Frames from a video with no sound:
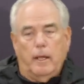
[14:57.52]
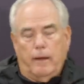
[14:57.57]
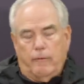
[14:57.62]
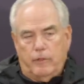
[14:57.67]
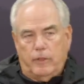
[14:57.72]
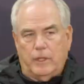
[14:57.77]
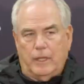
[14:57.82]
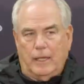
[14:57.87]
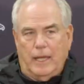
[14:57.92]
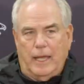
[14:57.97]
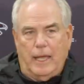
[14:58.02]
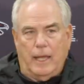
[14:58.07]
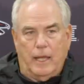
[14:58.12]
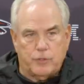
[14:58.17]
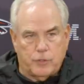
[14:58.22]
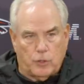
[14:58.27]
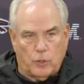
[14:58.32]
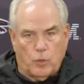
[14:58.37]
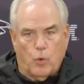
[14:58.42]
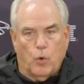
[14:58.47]
everything
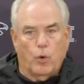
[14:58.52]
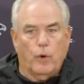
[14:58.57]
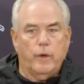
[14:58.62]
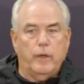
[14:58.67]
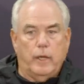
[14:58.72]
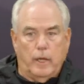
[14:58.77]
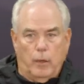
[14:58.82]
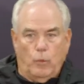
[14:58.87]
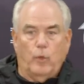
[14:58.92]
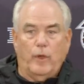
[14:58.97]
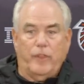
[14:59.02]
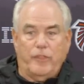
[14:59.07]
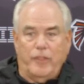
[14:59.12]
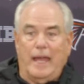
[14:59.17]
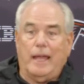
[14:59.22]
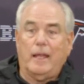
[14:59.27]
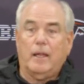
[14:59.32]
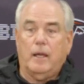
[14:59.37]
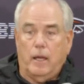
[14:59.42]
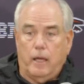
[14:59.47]
has to coordinate with
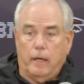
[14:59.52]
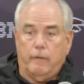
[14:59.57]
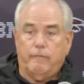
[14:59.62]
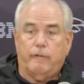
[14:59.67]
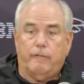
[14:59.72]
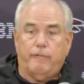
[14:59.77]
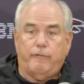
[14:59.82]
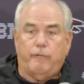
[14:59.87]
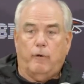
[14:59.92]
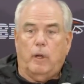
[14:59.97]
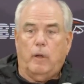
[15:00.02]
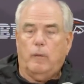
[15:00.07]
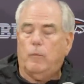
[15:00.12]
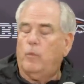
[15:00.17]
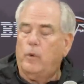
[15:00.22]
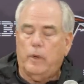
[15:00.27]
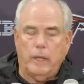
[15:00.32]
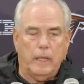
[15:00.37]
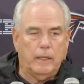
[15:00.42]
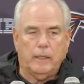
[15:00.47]
that kind of a front.
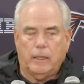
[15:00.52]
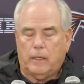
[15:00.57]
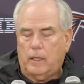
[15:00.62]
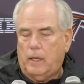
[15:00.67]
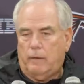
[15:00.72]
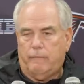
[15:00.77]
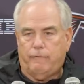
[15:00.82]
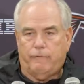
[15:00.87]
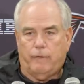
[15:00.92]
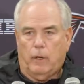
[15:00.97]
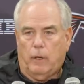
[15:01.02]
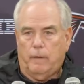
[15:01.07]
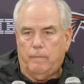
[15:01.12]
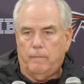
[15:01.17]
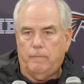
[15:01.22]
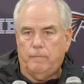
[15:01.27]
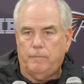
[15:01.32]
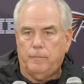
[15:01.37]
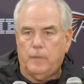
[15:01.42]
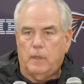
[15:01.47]
We're not that kind of front.
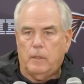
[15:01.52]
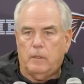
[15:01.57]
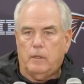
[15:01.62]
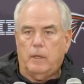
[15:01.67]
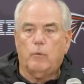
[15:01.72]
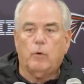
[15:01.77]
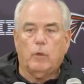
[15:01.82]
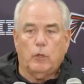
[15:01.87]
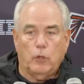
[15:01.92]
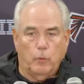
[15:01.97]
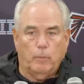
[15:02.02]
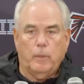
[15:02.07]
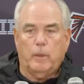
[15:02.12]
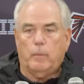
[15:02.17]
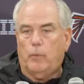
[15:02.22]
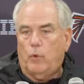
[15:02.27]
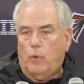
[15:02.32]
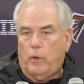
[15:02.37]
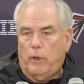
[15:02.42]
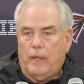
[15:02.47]
They were a little bit
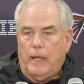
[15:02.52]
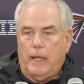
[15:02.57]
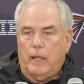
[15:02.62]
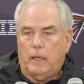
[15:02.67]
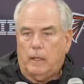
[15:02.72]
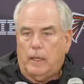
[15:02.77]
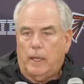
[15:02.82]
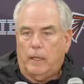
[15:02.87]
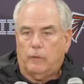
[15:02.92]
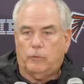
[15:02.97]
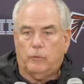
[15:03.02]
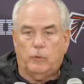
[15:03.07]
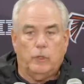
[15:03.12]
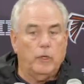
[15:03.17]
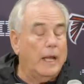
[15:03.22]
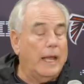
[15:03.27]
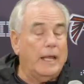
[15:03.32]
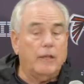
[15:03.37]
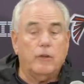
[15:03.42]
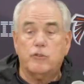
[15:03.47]
more of that last
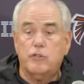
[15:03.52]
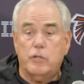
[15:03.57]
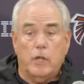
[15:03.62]
year. And there's